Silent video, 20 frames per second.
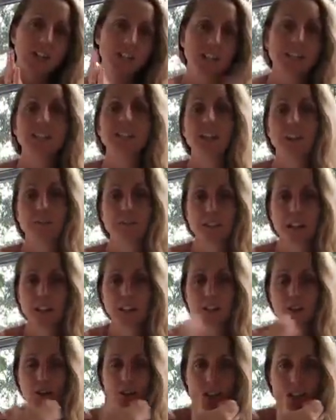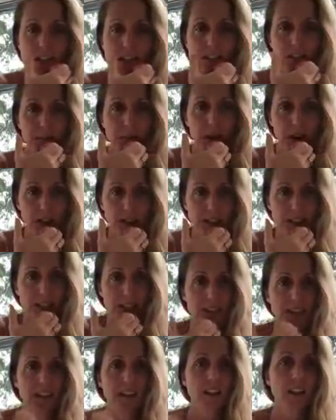she's definitely a thought leader in
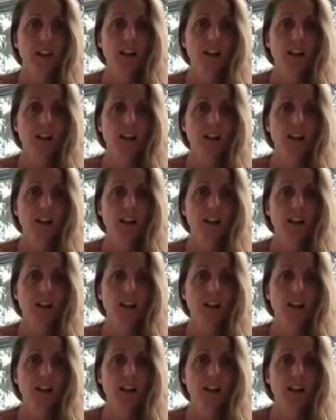parenting.